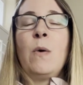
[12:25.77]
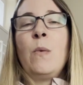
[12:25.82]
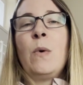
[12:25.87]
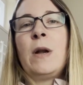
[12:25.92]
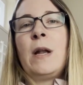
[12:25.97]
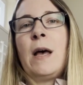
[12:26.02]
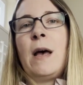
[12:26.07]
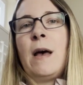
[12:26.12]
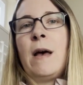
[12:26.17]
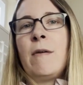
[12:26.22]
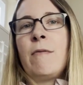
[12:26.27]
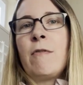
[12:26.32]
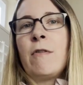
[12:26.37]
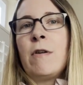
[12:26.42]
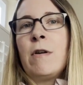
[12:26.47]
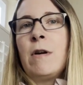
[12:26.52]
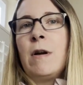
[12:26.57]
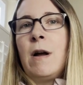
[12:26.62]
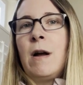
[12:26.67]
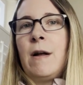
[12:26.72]

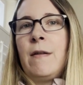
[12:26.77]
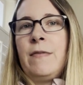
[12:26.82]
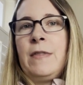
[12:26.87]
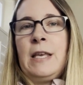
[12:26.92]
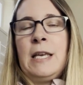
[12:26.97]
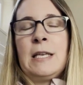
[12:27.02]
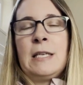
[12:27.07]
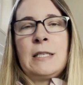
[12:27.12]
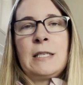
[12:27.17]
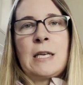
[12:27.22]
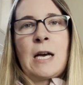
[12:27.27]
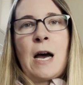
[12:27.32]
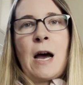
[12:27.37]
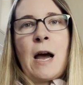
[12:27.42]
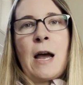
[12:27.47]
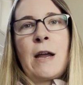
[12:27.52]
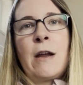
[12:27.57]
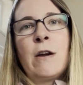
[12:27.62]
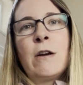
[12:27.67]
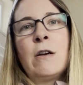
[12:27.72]
whatever the
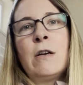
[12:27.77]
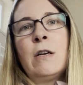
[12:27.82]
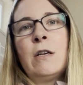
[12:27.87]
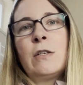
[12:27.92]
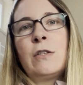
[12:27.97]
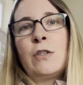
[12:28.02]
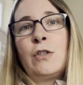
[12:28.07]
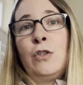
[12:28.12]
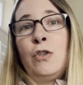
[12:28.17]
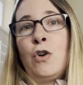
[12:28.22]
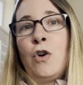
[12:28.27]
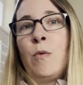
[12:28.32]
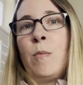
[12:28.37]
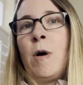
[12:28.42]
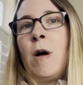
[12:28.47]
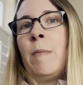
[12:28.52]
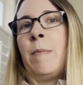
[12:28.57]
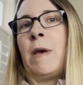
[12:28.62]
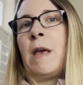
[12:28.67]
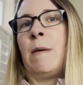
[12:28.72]
entire
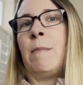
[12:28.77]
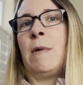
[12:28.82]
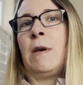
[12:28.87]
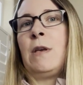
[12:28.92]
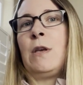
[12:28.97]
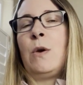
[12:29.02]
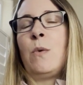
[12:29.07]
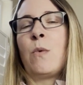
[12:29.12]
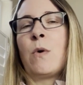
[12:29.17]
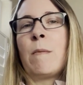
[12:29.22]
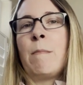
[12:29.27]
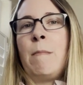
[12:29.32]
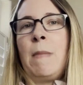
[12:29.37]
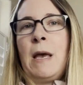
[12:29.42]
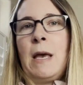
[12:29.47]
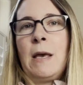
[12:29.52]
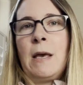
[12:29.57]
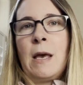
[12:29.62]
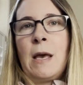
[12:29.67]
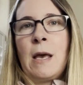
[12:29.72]
snowball payment you were
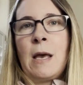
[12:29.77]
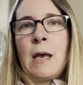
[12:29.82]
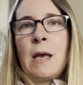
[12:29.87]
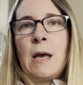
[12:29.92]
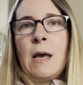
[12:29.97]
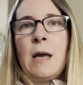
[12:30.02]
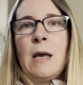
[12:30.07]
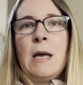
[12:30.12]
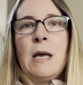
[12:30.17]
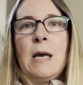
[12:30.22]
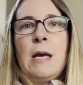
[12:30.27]
making,